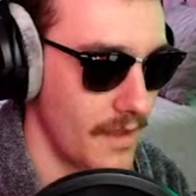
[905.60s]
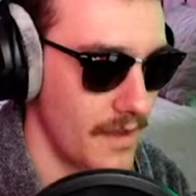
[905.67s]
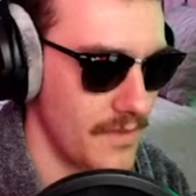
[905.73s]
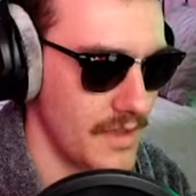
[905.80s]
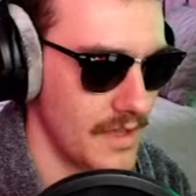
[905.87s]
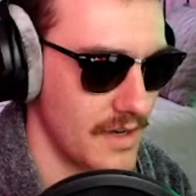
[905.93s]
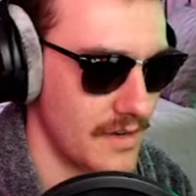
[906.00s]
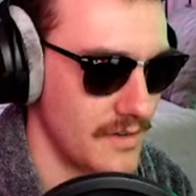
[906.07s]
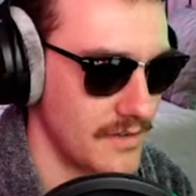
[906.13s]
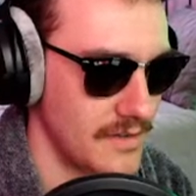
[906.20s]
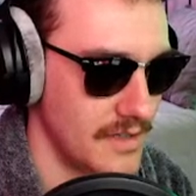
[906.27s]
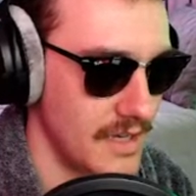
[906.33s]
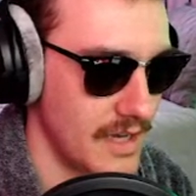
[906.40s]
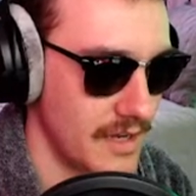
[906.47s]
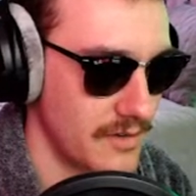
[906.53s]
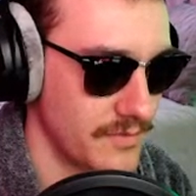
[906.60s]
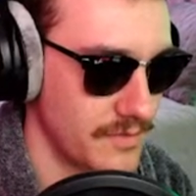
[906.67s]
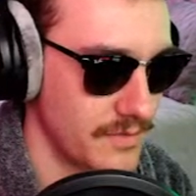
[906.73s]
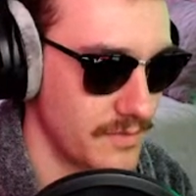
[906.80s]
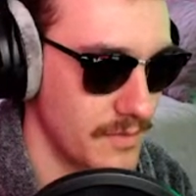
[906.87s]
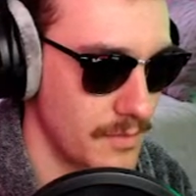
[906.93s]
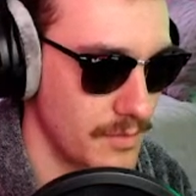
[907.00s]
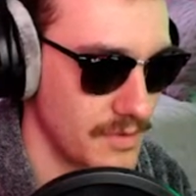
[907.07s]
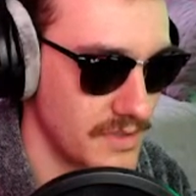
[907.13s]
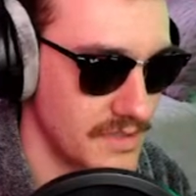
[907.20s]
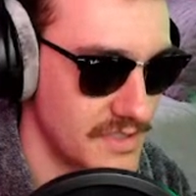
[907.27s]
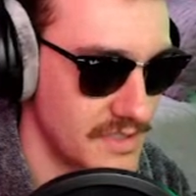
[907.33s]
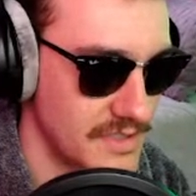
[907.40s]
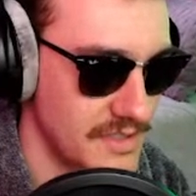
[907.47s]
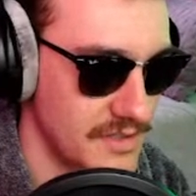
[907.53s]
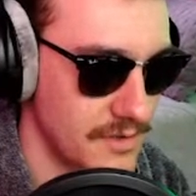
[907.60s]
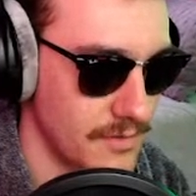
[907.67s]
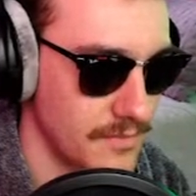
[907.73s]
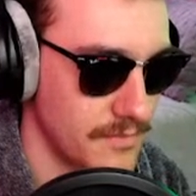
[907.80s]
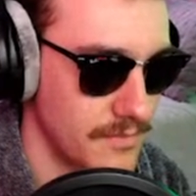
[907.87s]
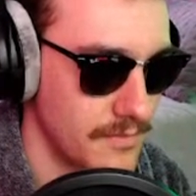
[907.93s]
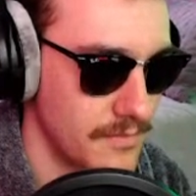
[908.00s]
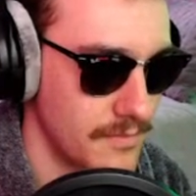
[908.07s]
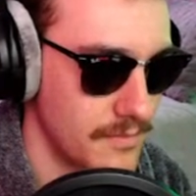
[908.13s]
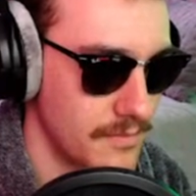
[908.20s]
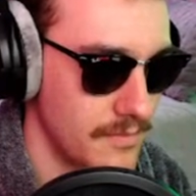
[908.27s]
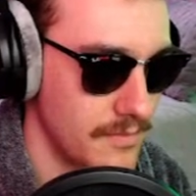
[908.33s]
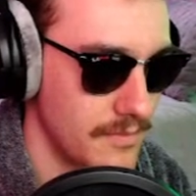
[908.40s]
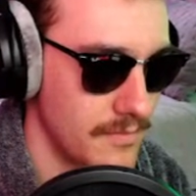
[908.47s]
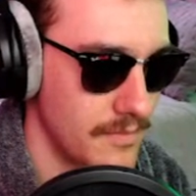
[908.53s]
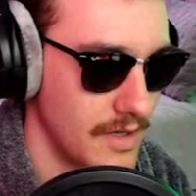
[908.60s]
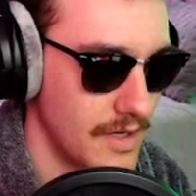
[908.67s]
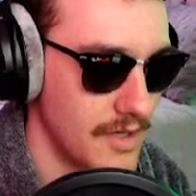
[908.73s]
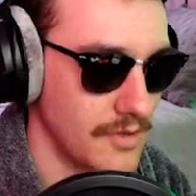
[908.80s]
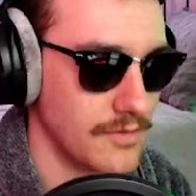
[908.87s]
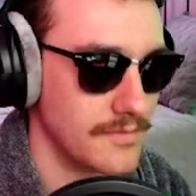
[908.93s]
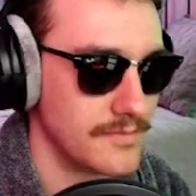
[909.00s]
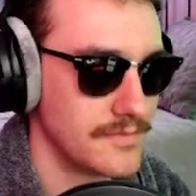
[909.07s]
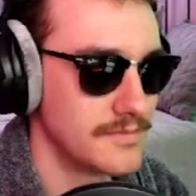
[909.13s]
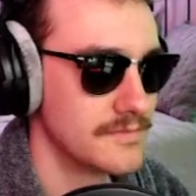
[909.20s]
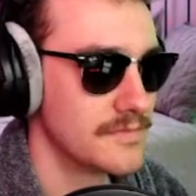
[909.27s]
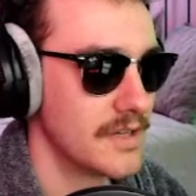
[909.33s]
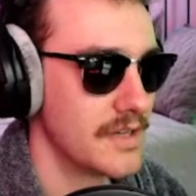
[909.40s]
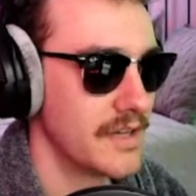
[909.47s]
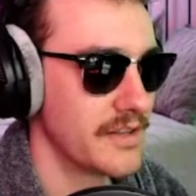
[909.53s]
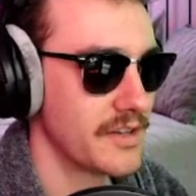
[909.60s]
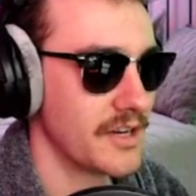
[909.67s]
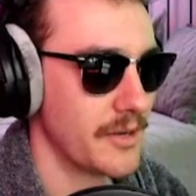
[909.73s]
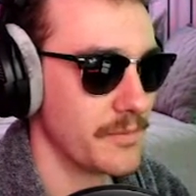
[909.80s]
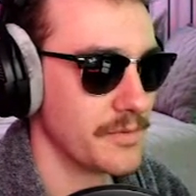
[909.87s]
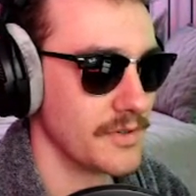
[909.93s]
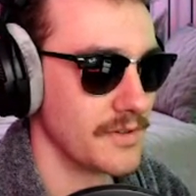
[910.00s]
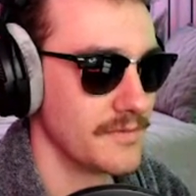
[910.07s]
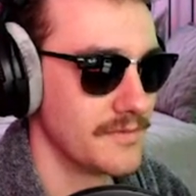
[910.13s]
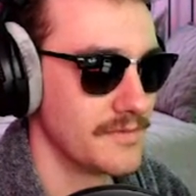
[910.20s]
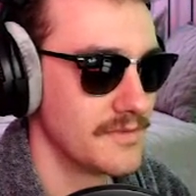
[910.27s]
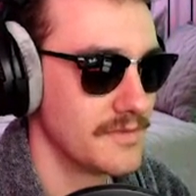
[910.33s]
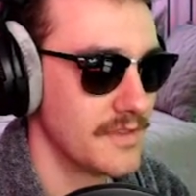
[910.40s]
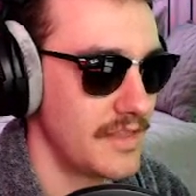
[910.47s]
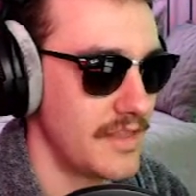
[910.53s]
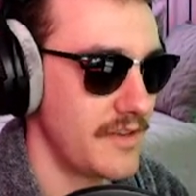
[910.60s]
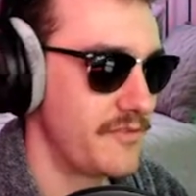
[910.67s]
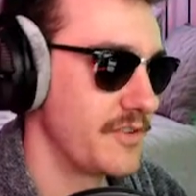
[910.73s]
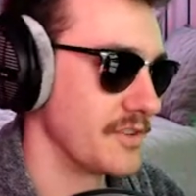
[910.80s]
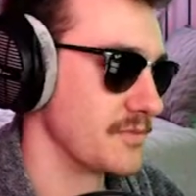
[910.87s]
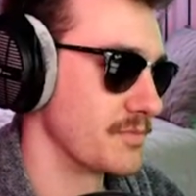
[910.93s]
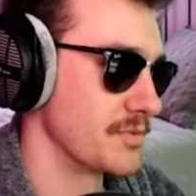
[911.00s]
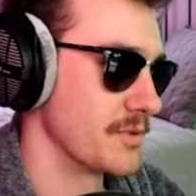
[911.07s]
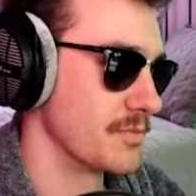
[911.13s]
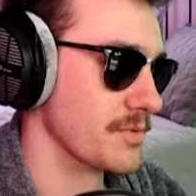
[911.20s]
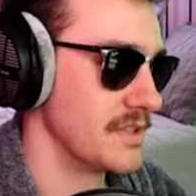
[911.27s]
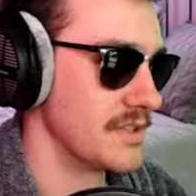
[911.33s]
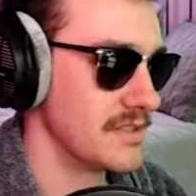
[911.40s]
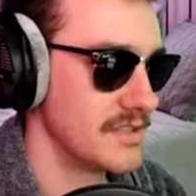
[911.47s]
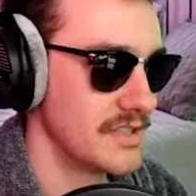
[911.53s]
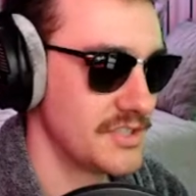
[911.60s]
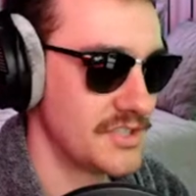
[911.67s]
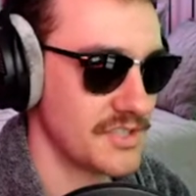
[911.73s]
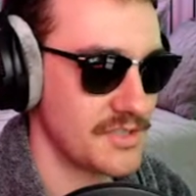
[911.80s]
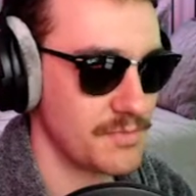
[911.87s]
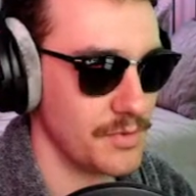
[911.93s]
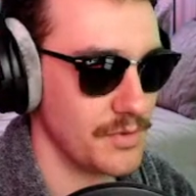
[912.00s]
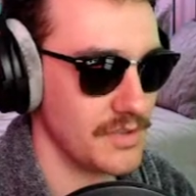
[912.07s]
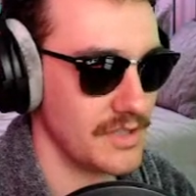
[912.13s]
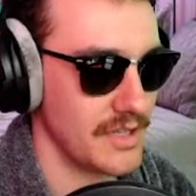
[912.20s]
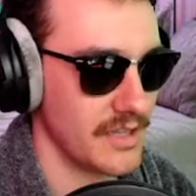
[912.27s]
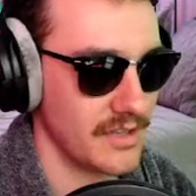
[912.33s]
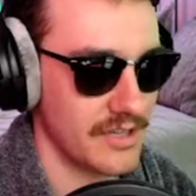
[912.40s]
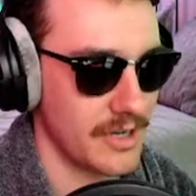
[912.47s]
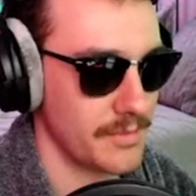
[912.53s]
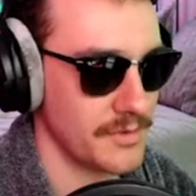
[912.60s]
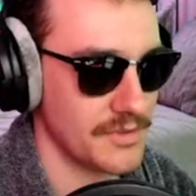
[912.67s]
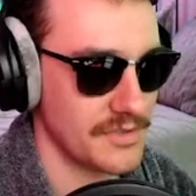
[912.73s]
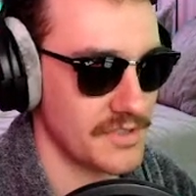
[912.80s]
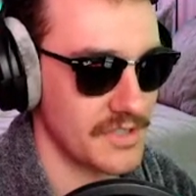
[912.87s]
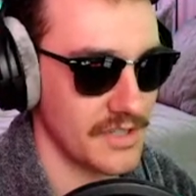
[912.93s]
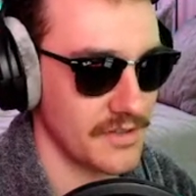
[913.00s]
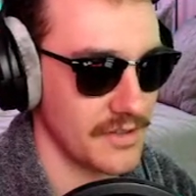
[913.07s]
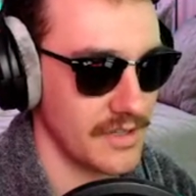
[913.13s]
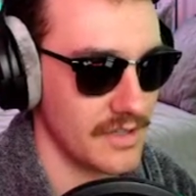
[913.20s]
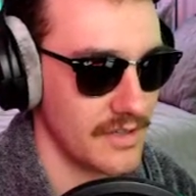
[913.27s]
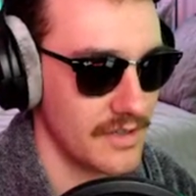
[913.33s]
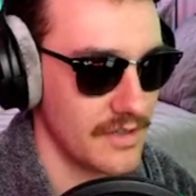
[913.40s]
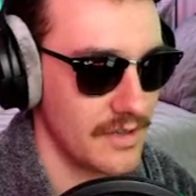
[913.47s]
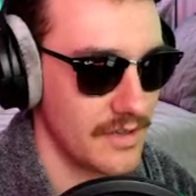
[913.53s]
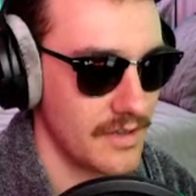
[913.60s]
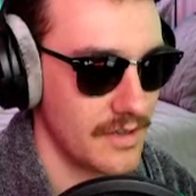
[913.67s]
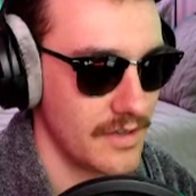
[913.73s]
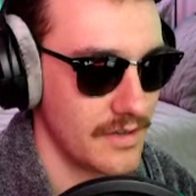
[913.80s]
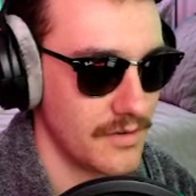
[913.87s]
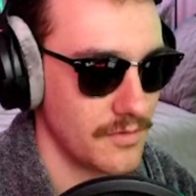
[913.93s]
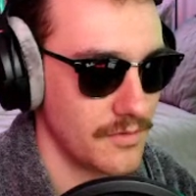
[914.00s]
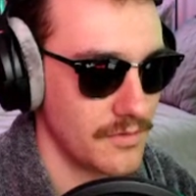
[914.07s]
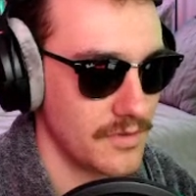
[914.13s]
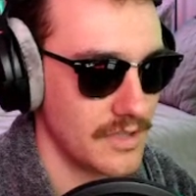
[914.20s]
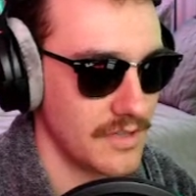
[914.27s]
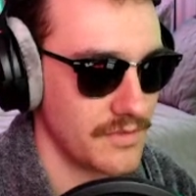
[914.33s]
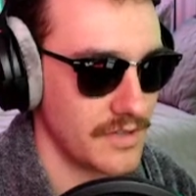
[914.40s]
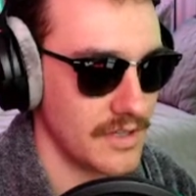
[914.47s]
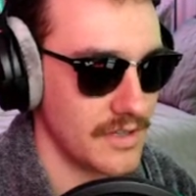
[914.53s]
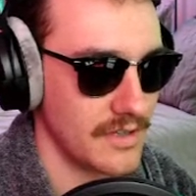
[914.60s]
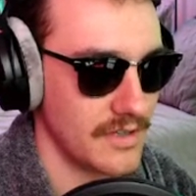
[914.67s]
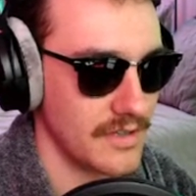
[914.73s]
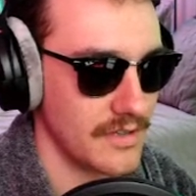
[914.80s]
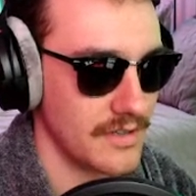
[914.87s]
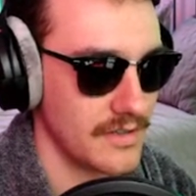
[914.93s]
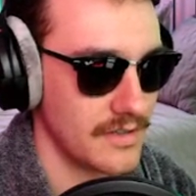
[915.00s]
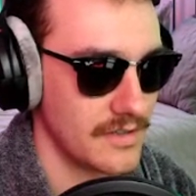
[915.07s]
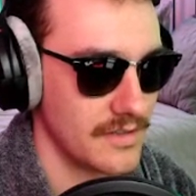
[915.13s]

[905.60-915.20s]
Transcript: then, yeah, I don't remember what this is either. Oh, helicopter. That felt appropriate. It's just spooky. Helicopters are scary. given a...